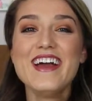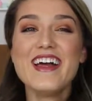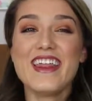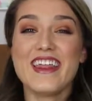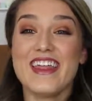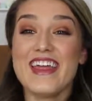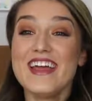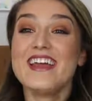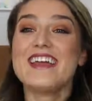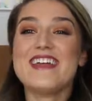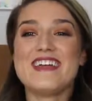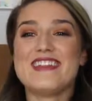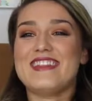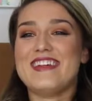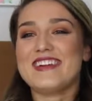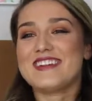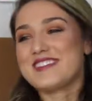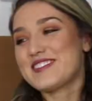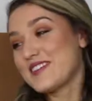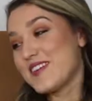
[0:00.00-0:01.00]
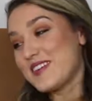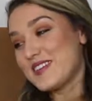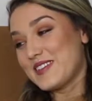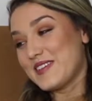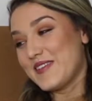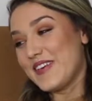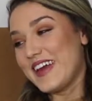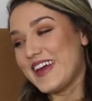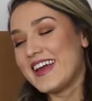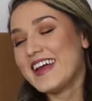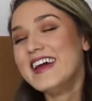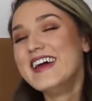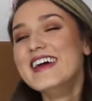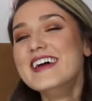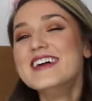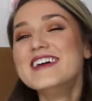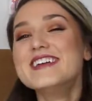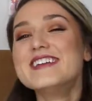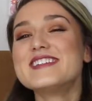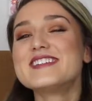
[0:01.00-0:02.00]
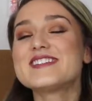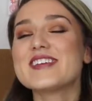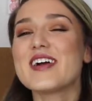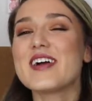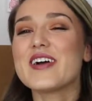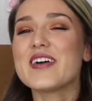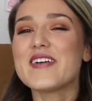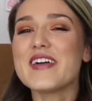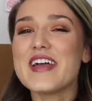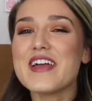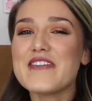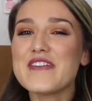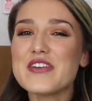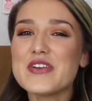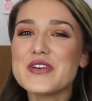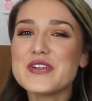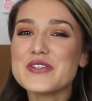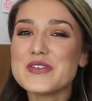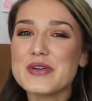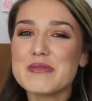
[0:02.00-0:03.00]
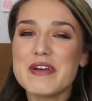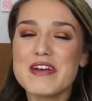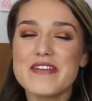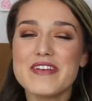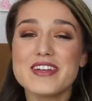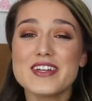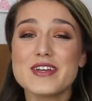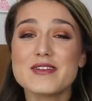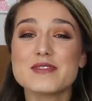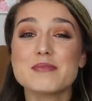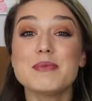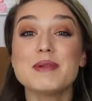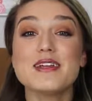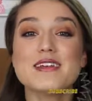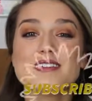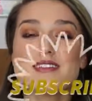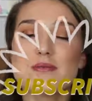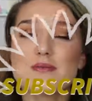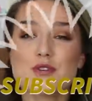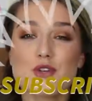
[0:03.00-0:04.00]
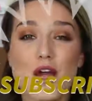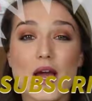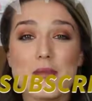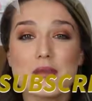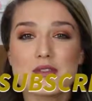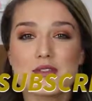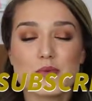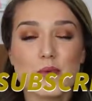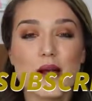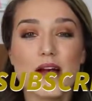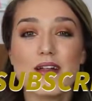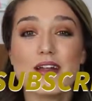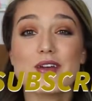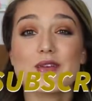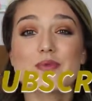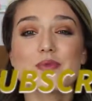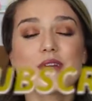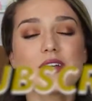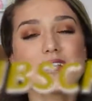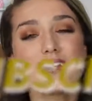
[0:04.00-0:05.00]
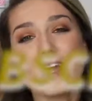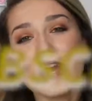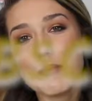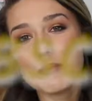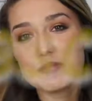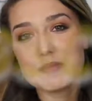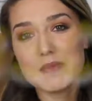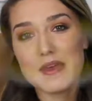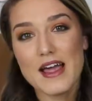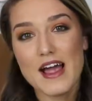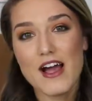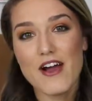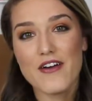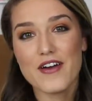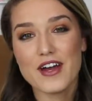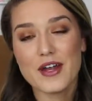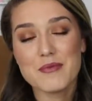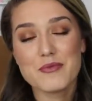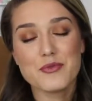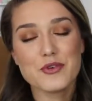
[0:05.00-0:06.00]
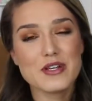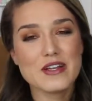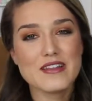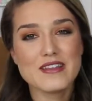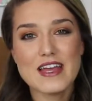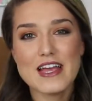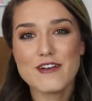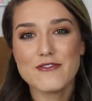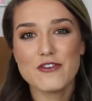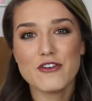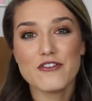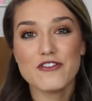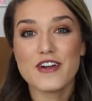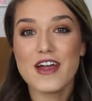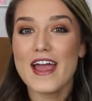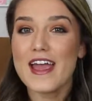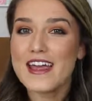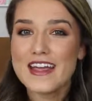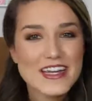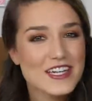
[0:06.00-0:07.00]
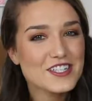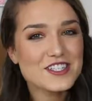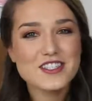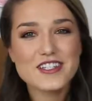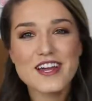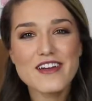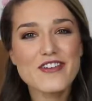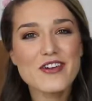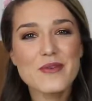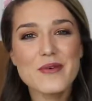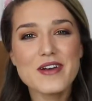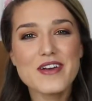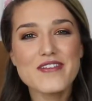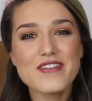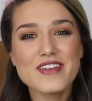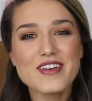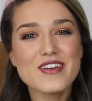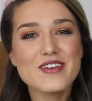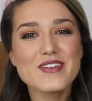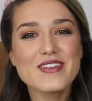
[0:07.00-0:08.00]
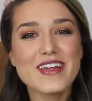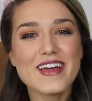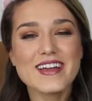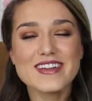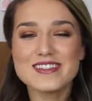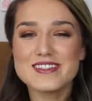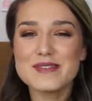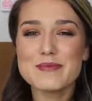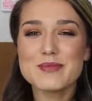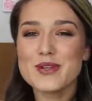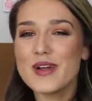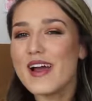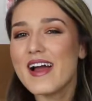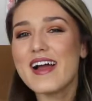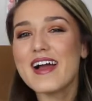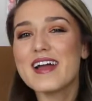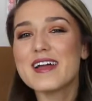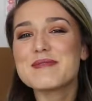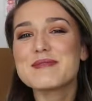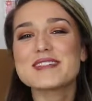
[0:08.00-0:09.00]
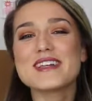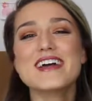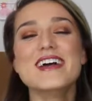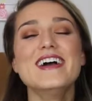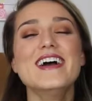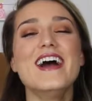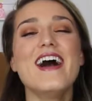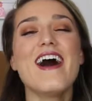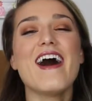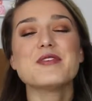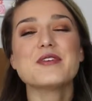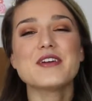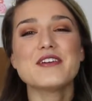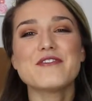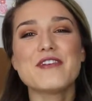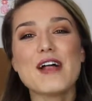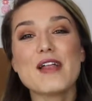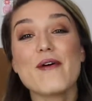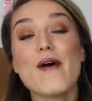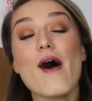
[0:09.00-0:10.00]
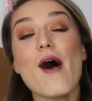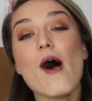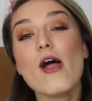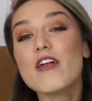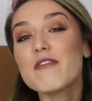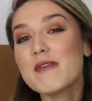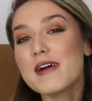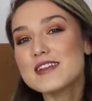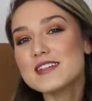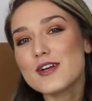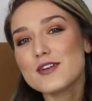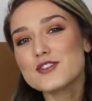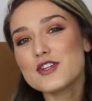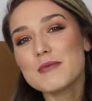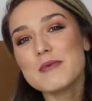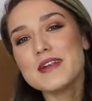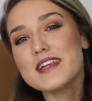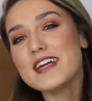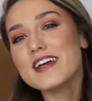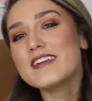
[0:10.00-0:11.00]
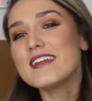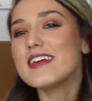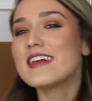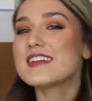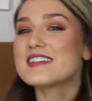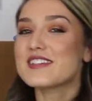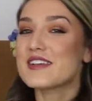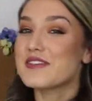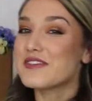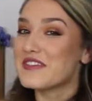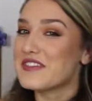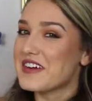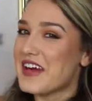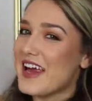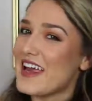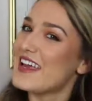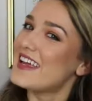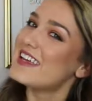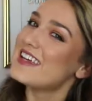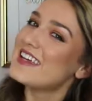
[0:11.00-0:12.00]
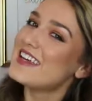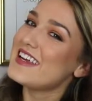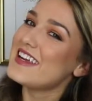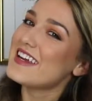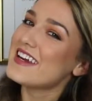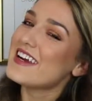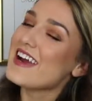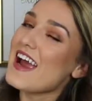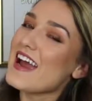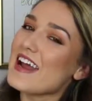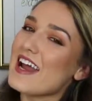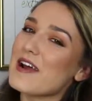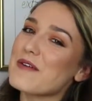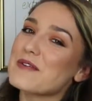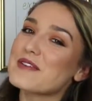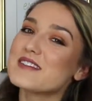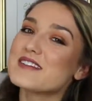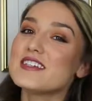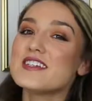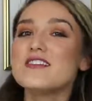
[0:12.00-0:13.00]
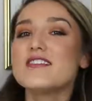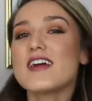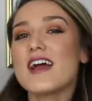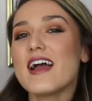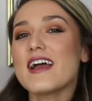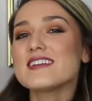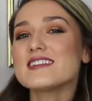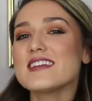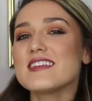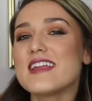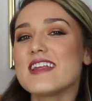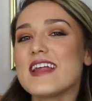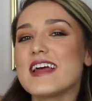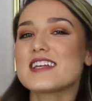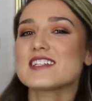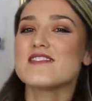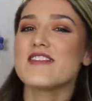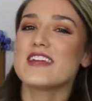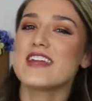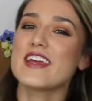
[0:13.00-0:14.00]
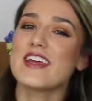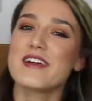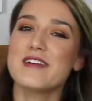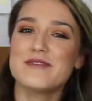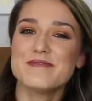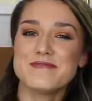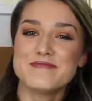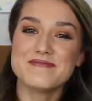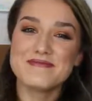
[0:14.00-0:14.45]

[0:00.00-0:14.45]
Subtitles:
They need this, trust me. So if you enjoy my videos, please subscribe as well. It really helps me out, and I'm really thankful for each and every one of you that subscribes. You can follow all of my social media links right here, and I will see you guys in the next video.